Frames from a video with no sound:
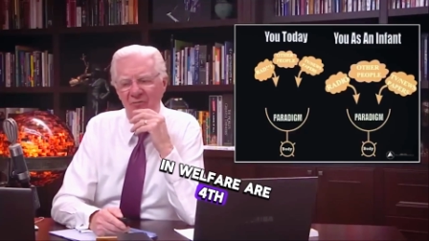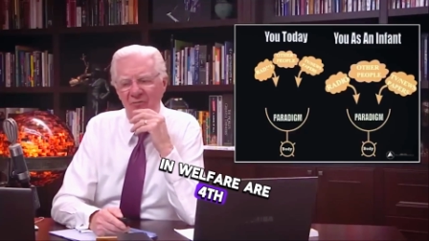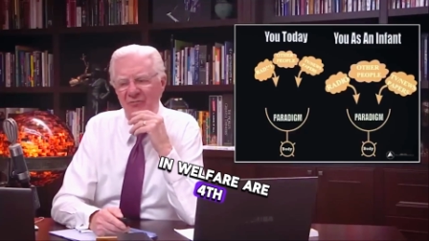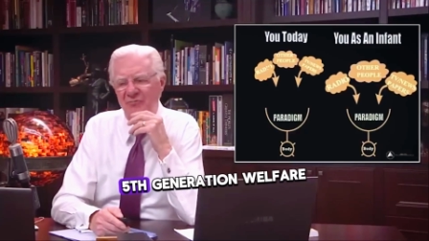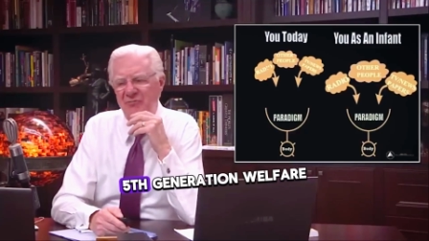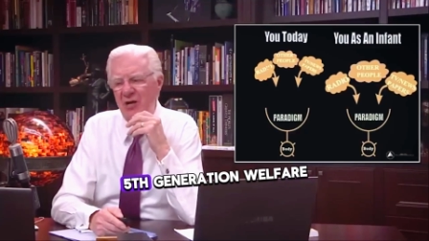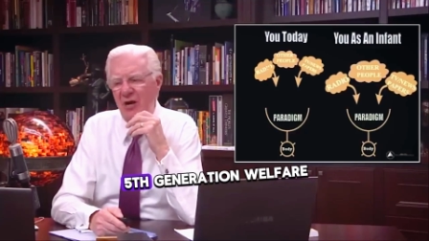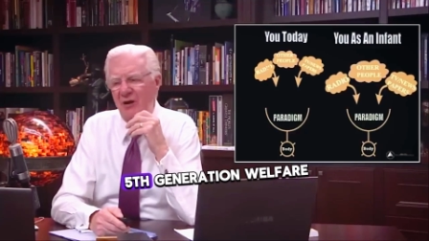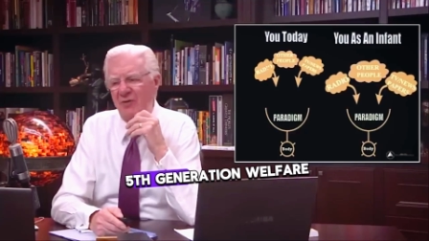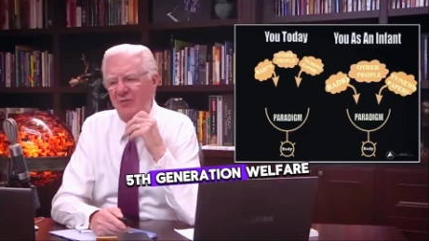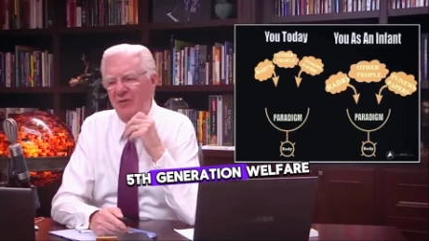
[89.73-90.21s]

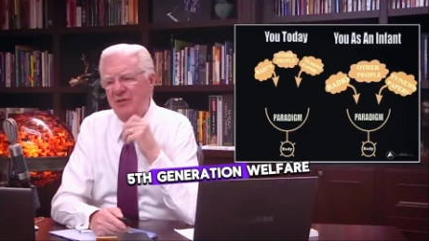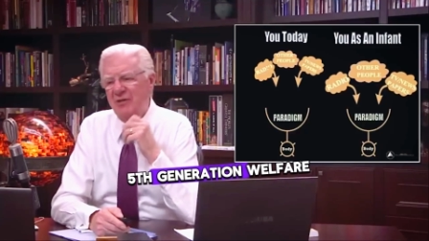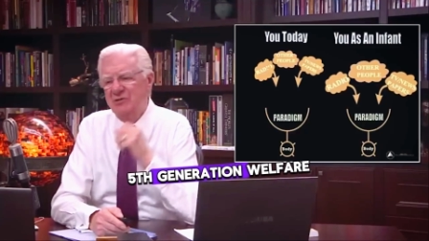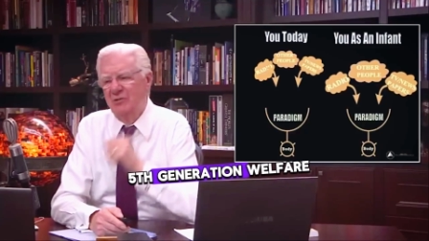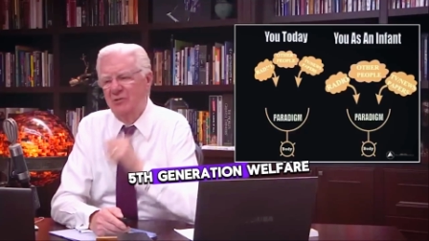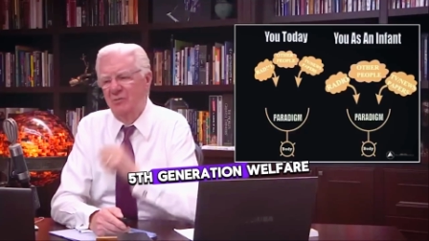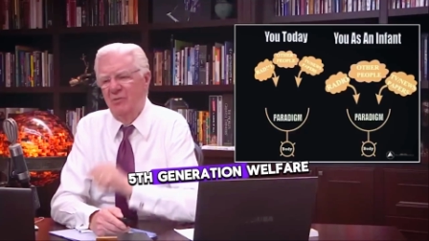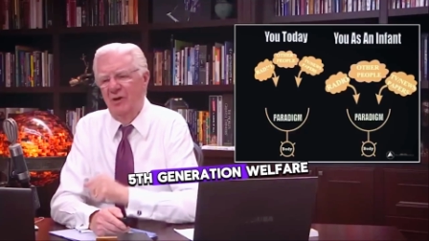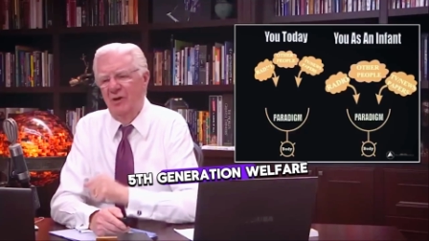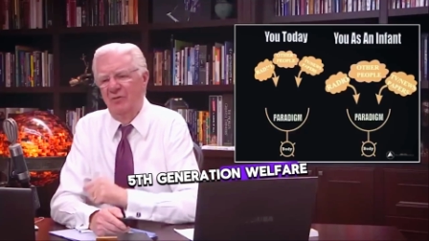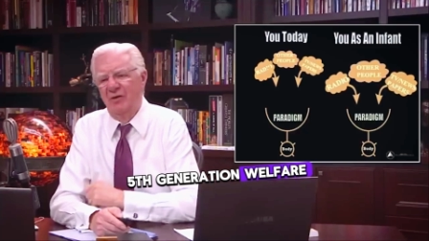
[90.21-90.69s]
fifth
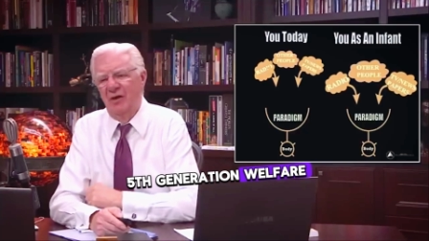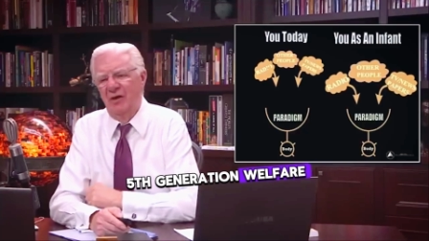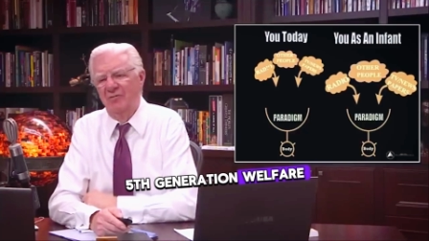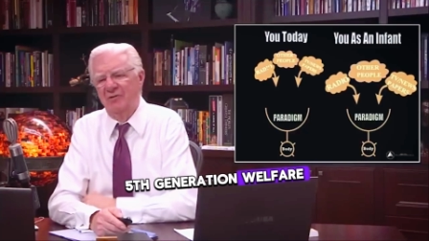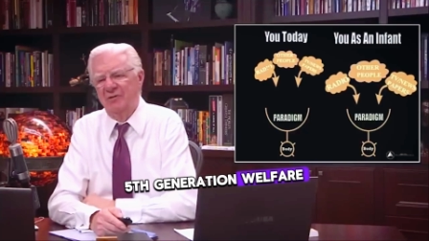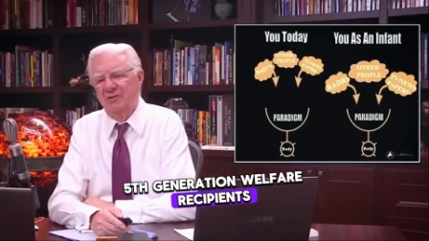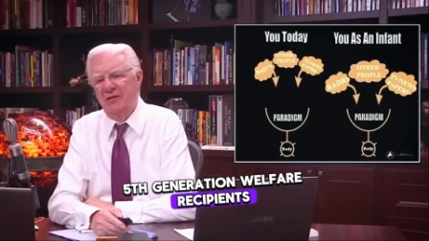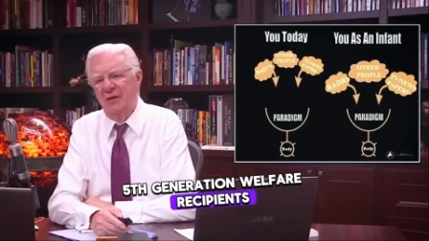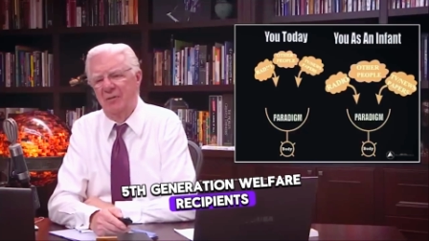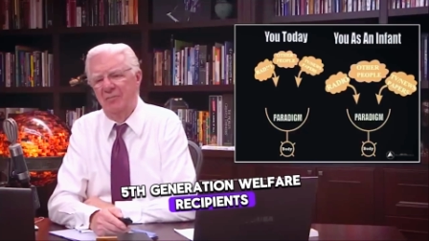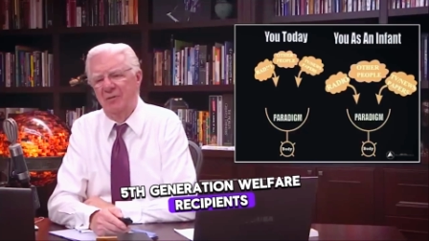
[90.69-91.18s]
generation welfare
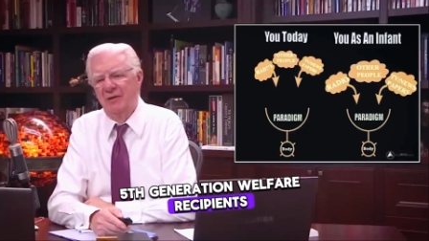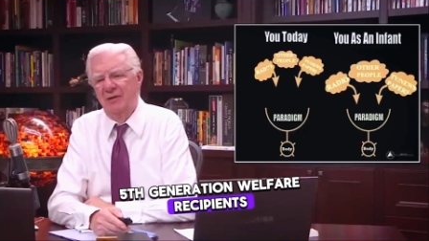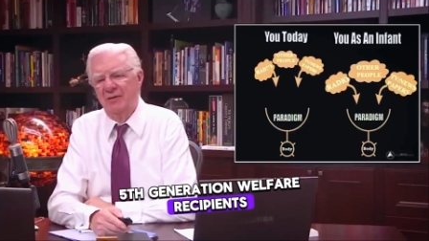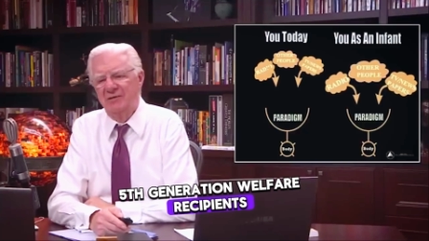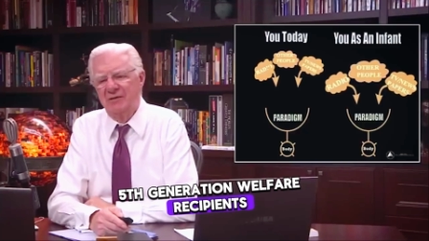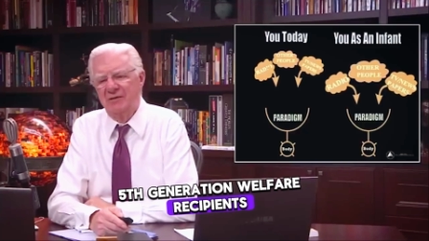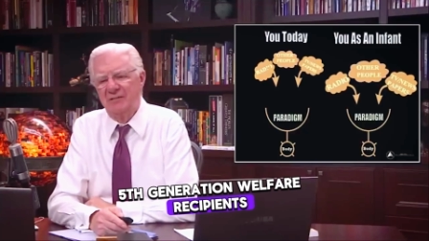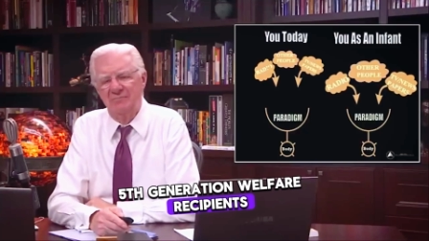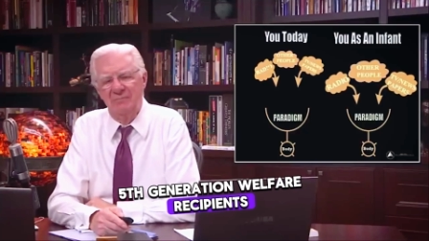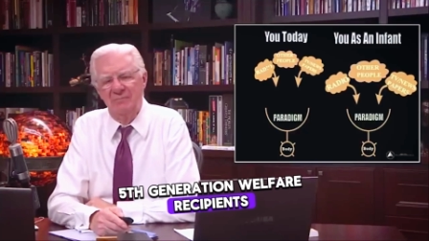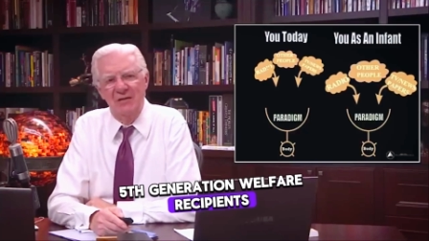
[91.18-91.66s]

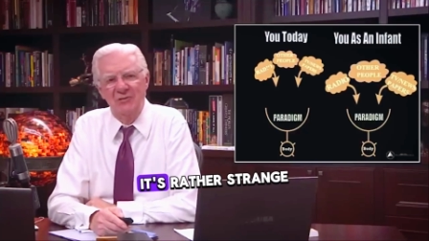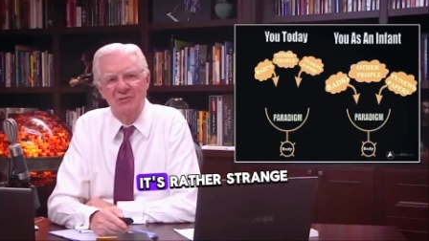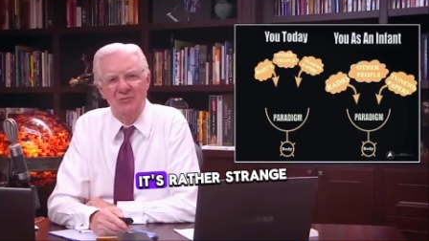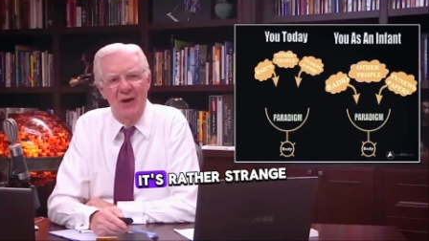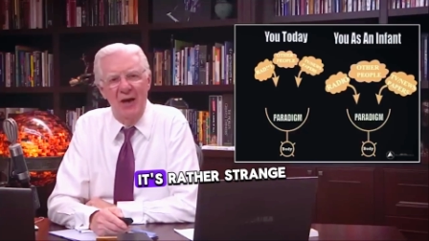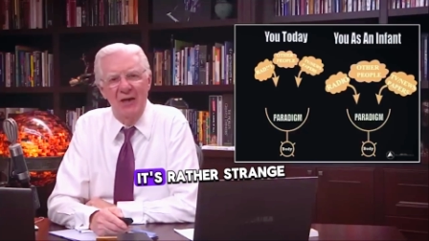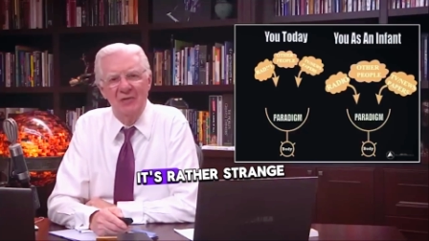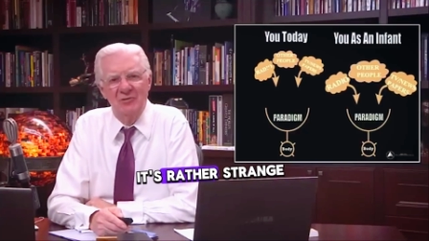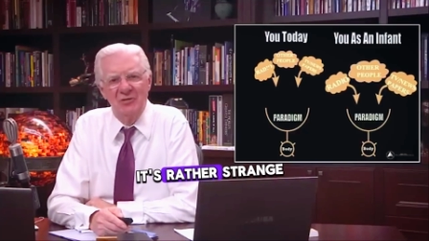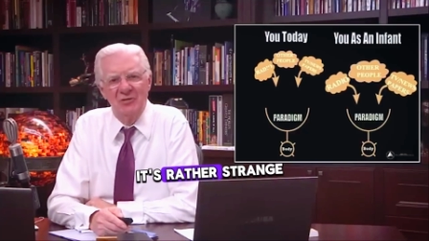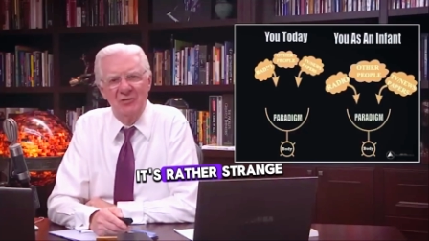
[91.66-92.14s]
recipients? It's
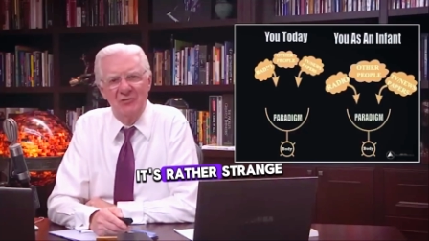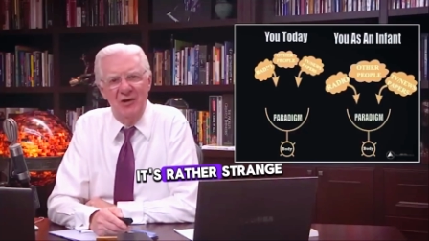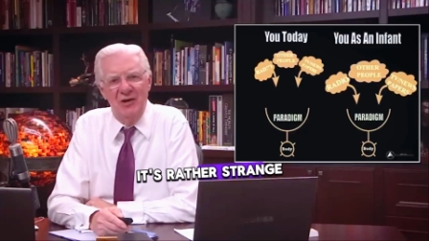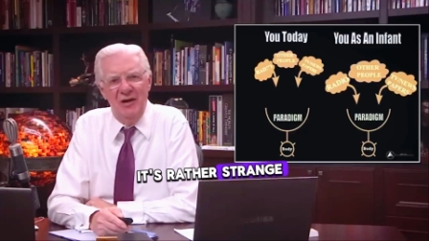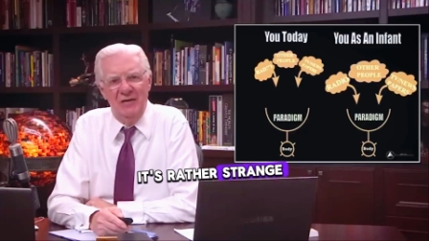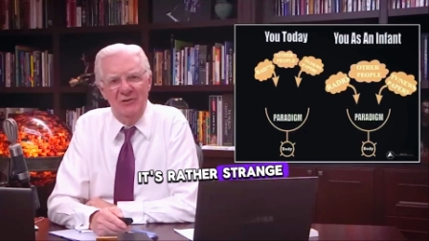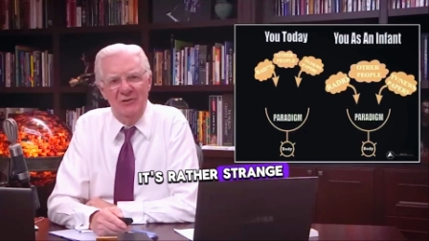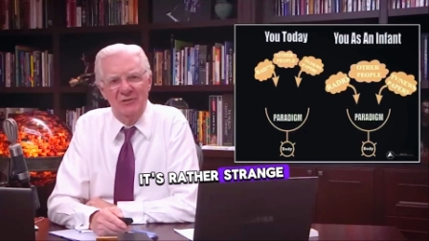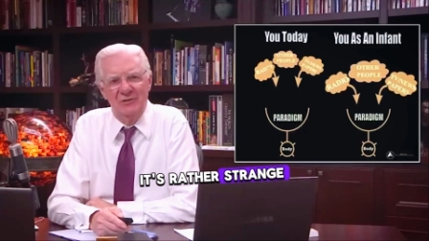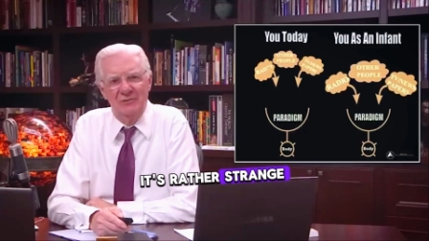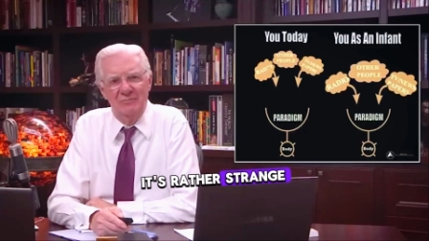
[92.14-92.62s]
rather
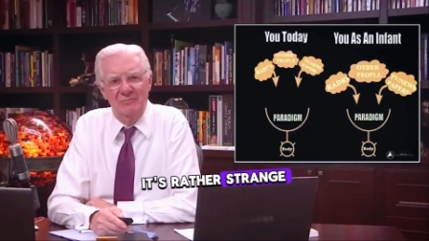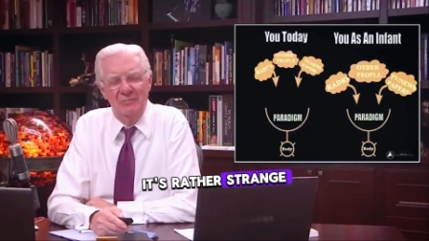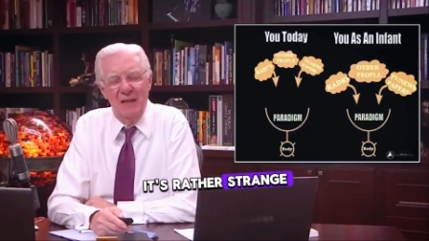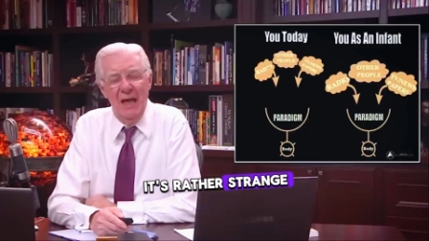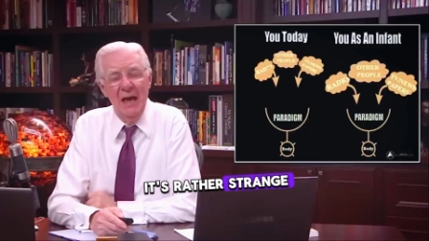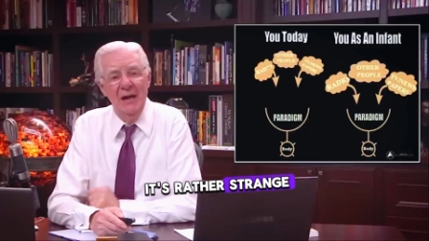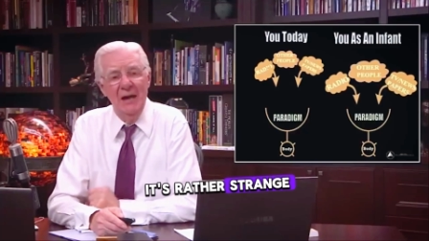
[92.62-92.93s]
strange.